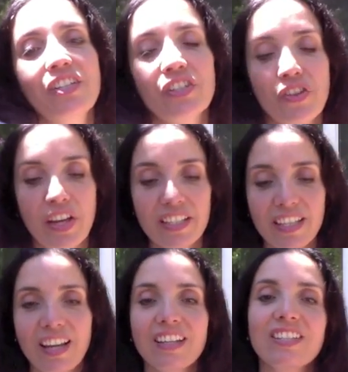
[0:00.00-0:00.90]
So that's
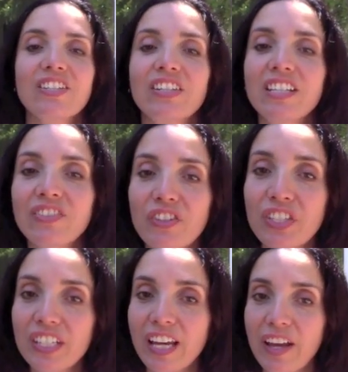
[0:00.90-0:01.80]
the exercise for
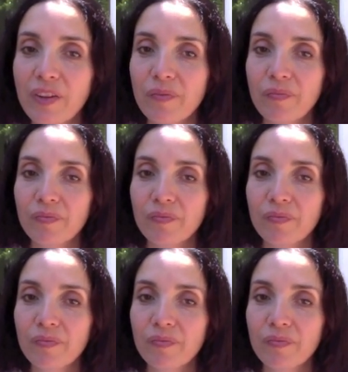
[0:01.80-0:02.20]
today,